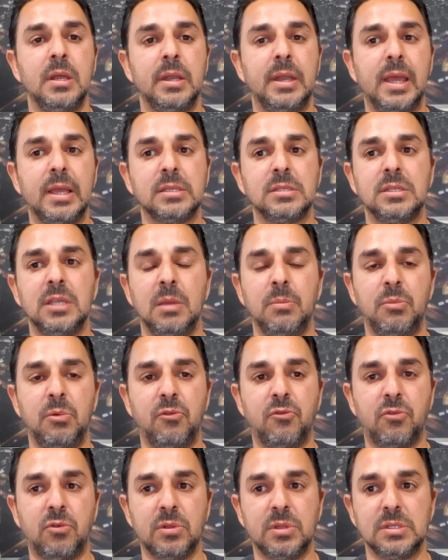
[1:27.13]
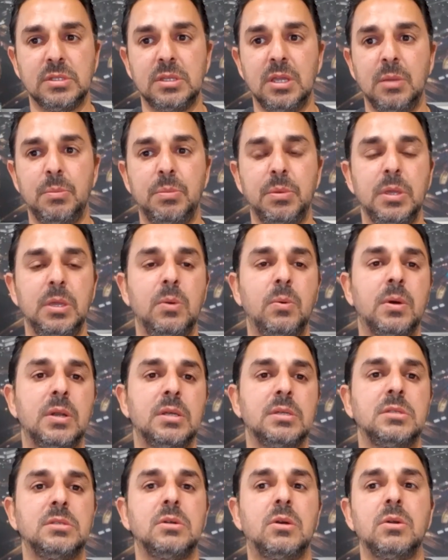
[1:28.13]
Next step, fourth step, you want
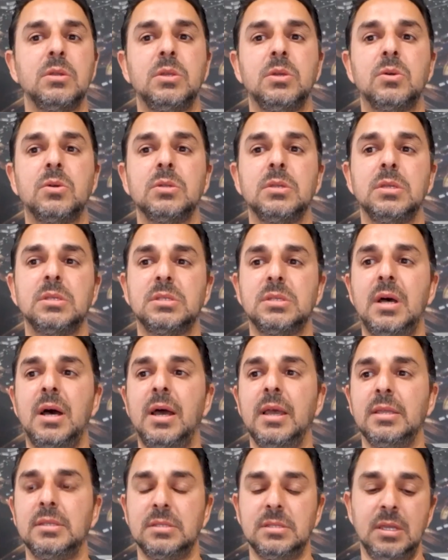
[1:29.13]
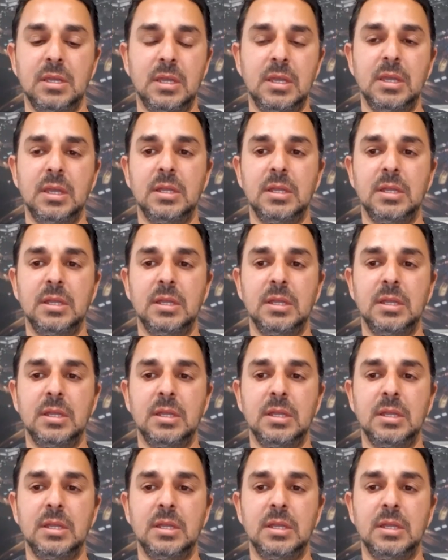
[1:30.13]
to start your designs.